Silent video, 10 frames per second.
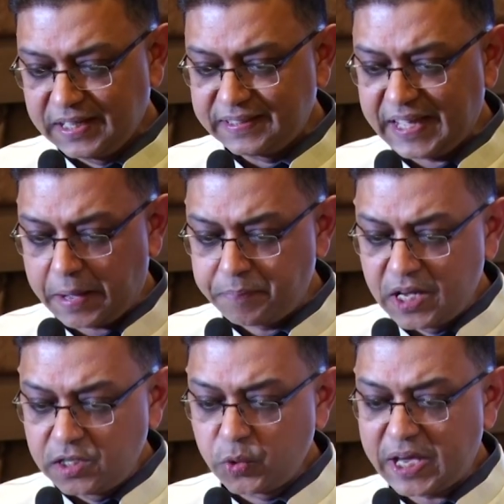There,
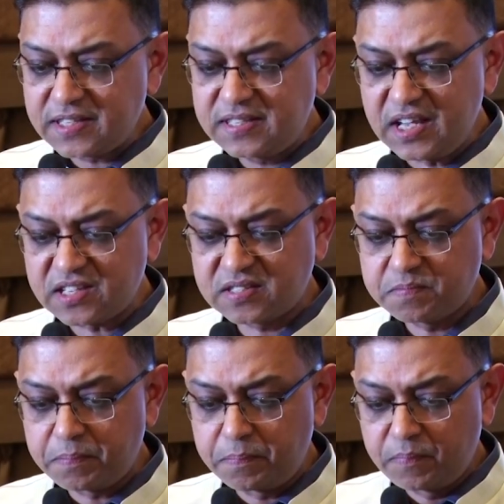you can see a
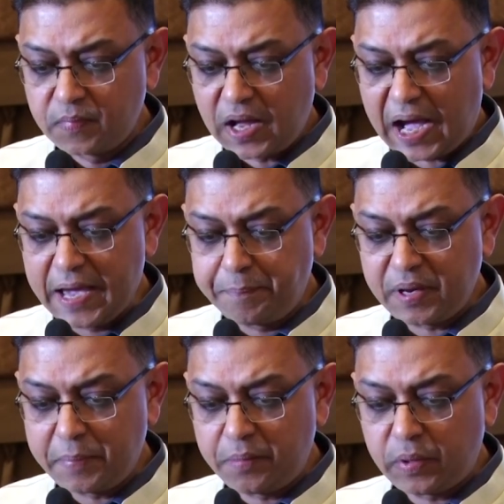
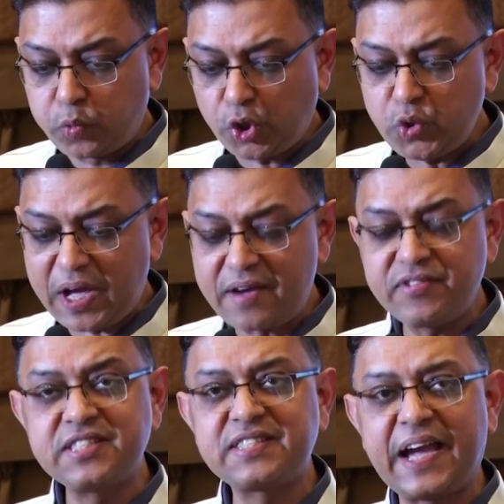IPMN, but what you have
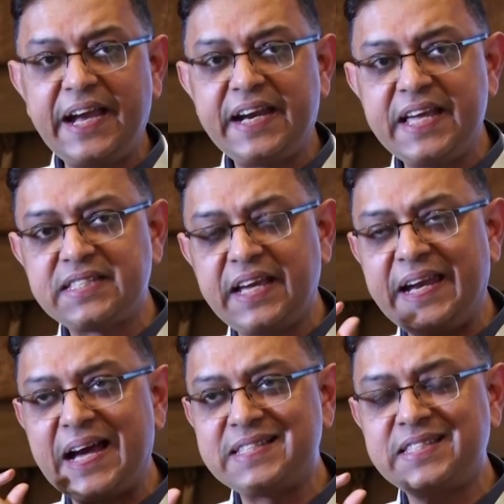inside is an
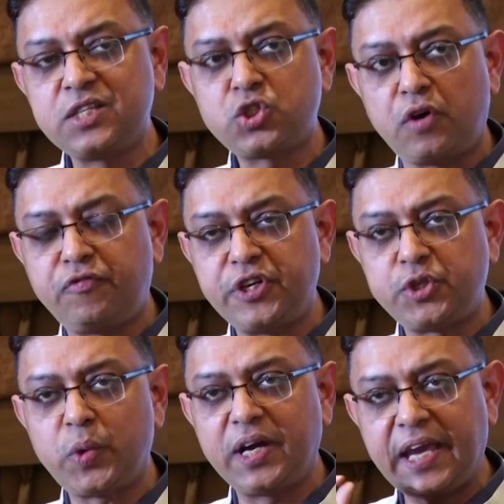enhancing soft
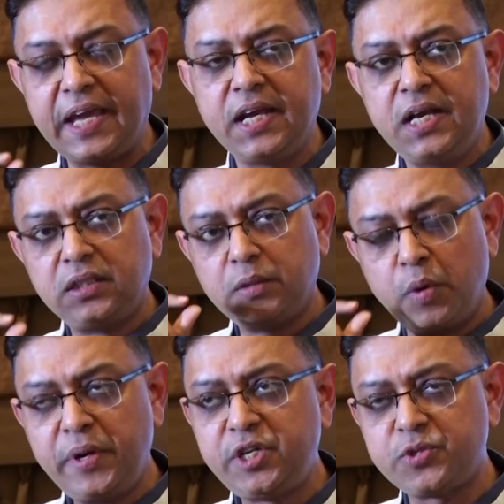tissue. Again, the
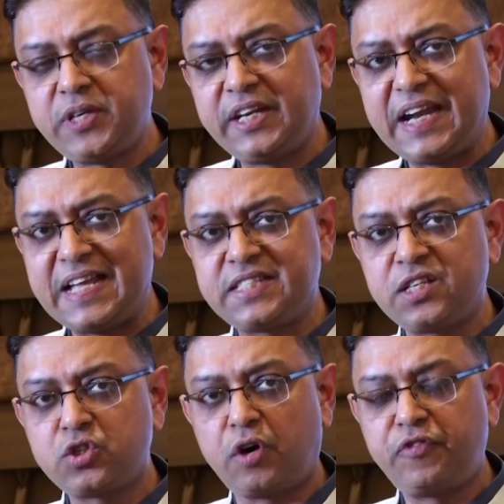moment you see an
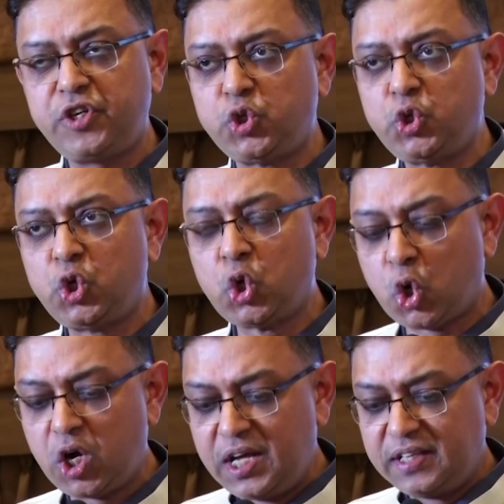enhancing soft tissue, you
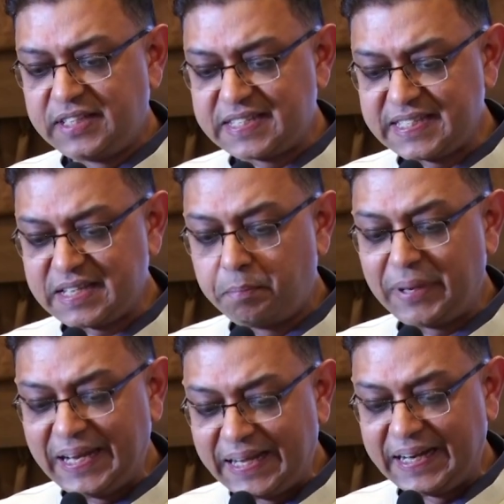know this is a
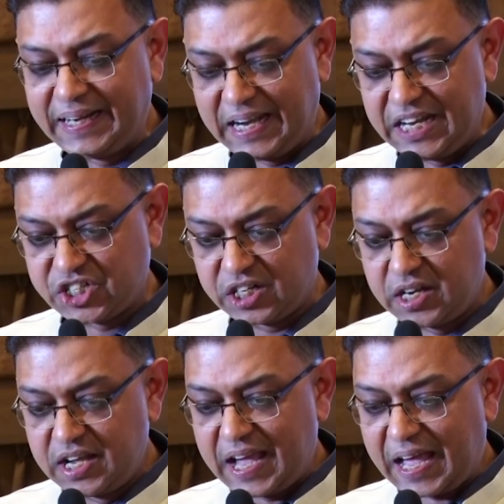malignant lesion
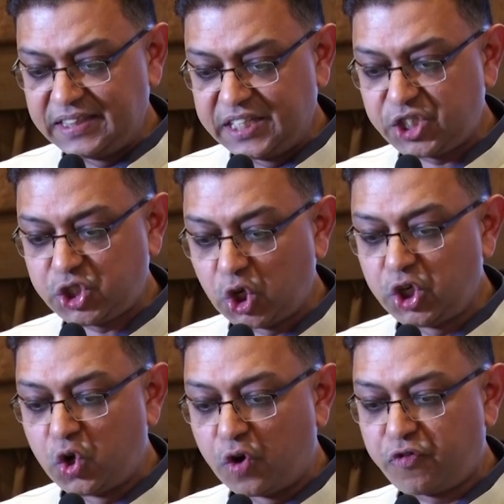and this
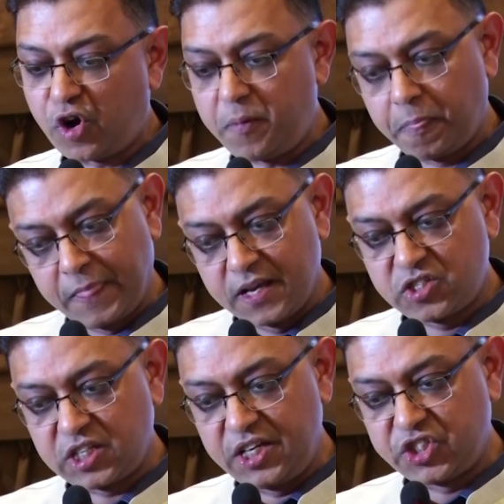should go for
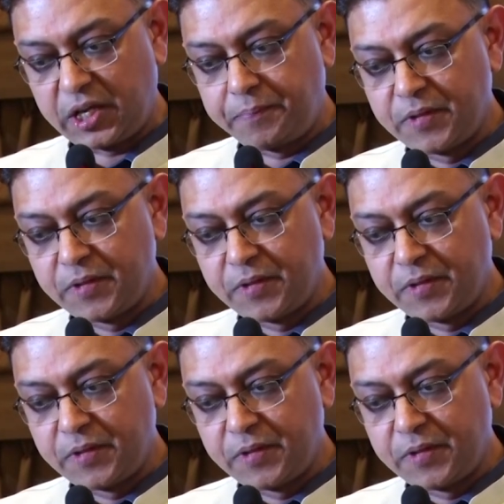surgery.